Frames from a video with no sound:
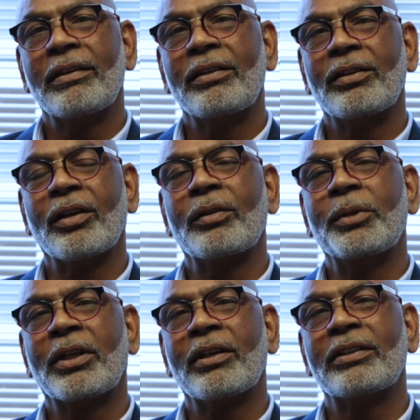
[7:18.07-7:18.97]
you're going to
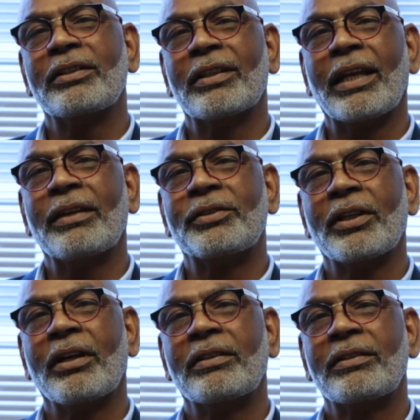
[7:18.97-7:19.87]
be cutting your life
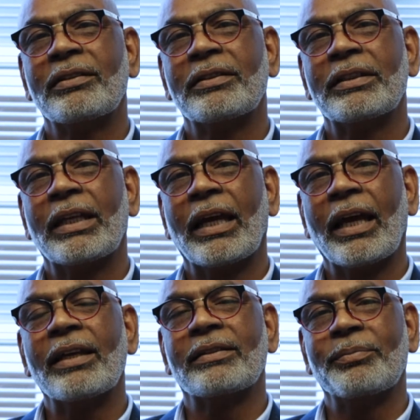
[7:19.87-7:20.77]
short.
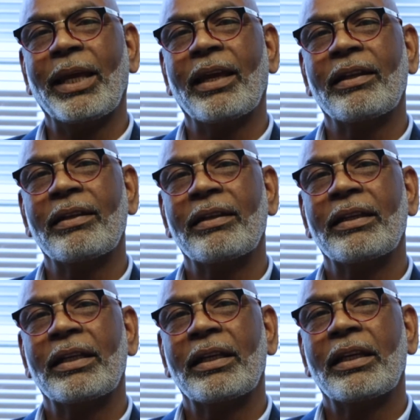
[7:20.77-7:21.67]
As men,
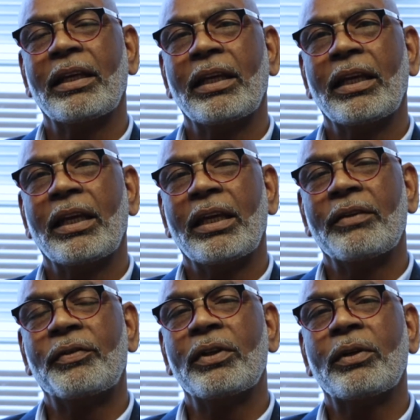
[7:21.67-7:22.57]

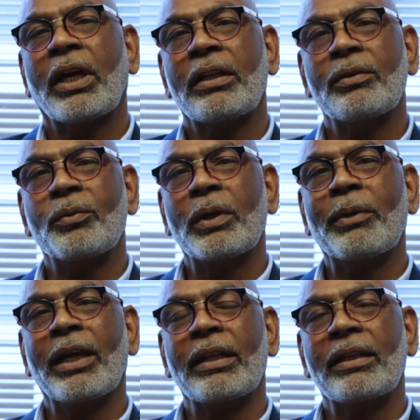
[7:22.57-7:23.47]
if you look at the
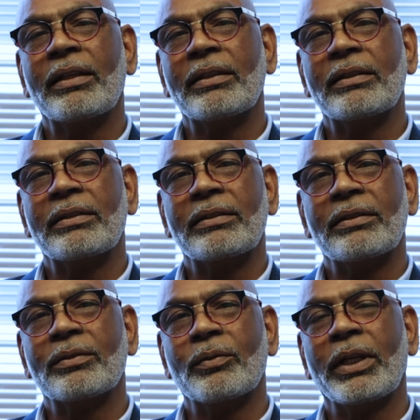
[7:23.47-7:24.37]
women
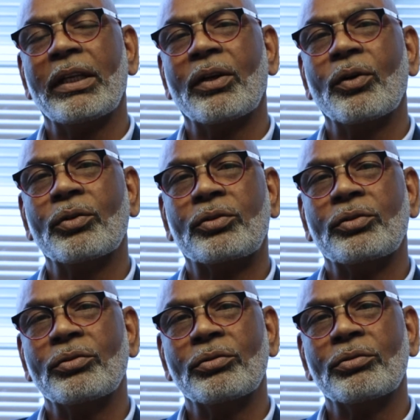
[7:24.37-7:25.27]
when they go
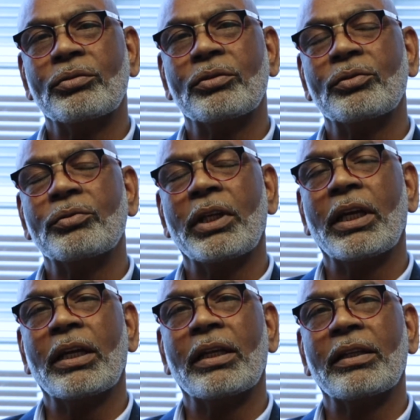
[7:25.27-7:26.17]
to do
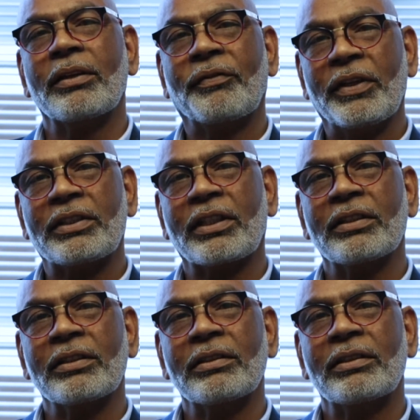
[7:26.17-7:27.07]
the
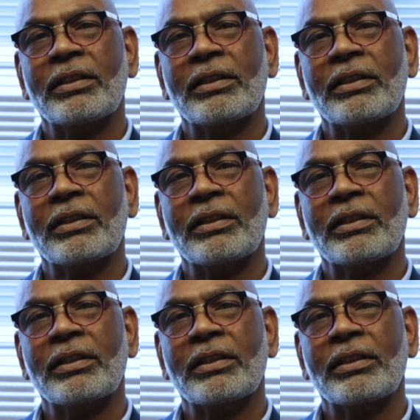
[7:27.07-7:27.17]
physical,